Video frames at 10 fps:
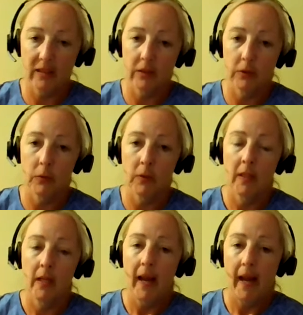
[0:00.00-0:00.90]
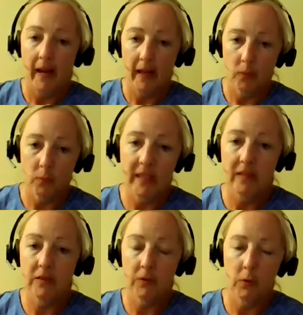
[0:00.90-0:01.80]
to and
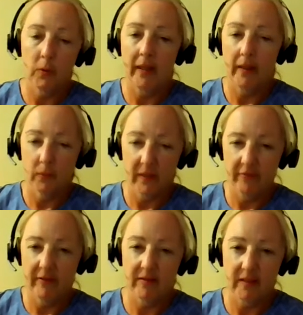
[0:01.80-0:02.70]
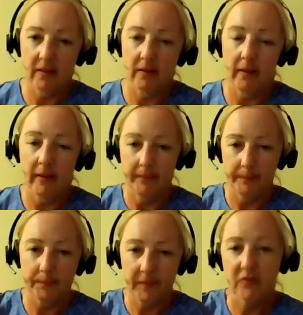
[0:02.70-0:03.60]
redo and revisit,
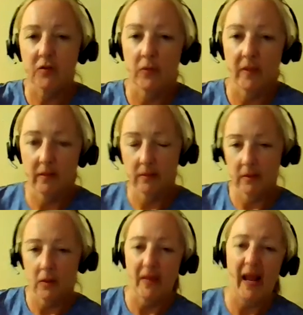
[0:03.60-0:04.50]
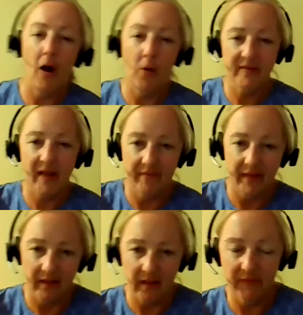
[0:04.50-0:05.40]
so that, they always have
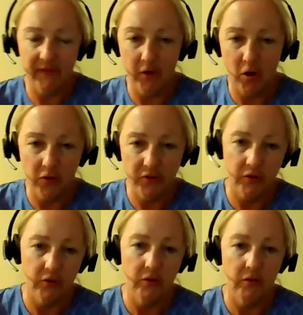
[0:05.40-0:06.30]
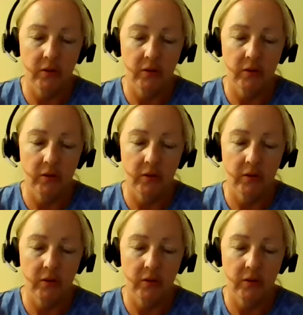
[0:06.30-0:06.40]
that kind of in their arsenal.